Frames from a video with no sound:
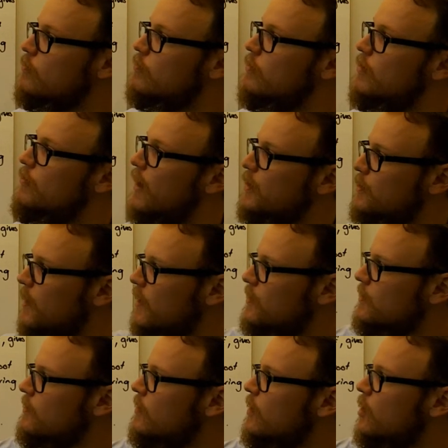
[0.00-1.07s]

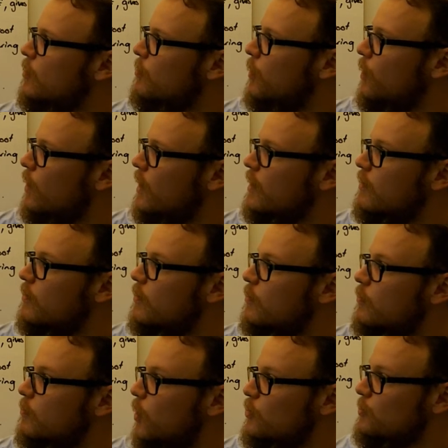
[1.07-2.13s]
evaluated by
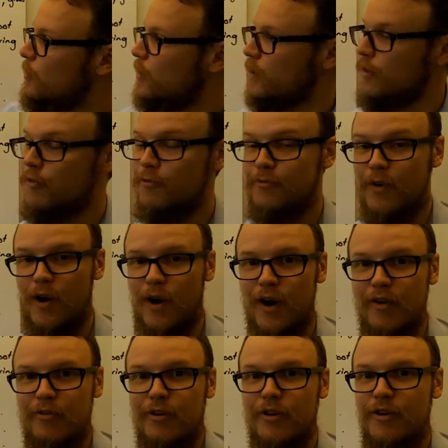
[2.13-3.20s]
multiplying
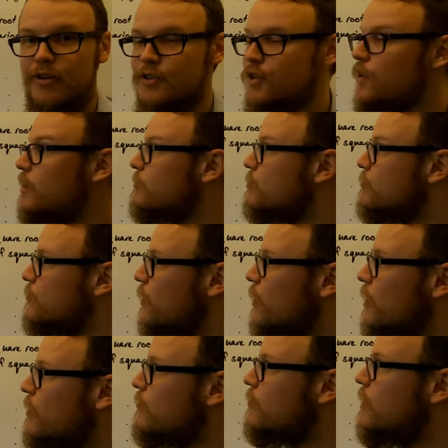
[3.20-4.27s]
5 times
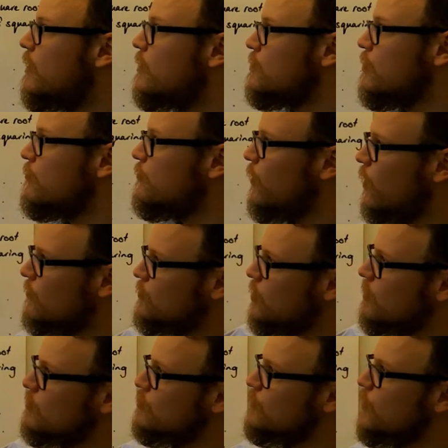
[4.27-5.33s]
5. So 5
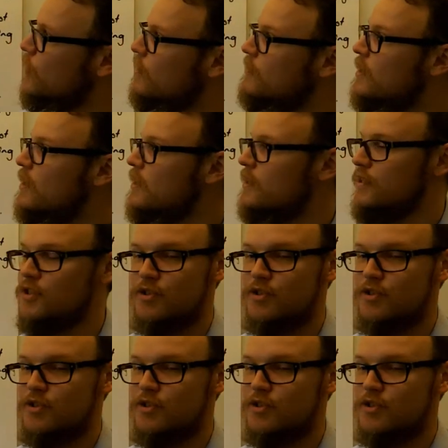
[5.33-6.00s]
times 5 is